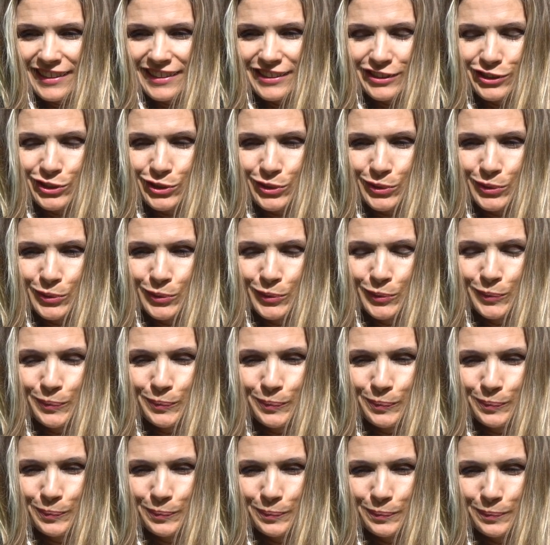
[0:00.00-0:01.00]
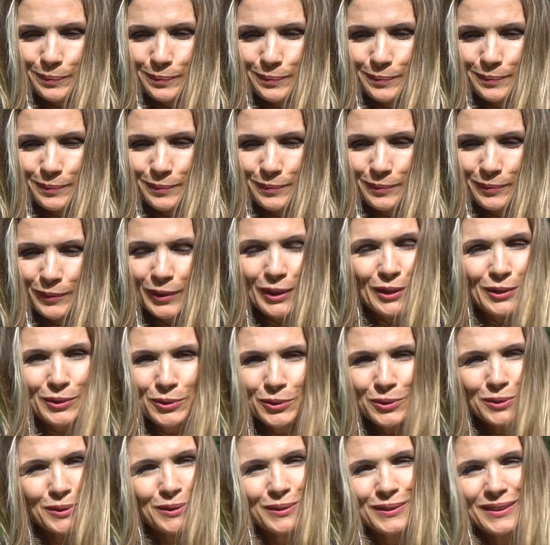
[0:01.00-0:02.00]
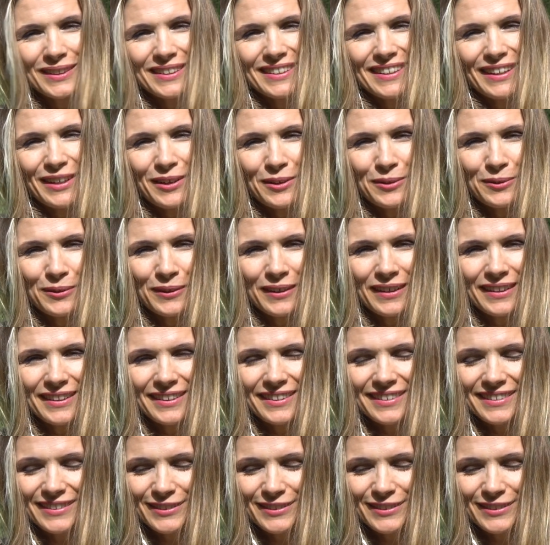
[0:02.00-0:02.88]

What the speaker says: So we're used to it now, right?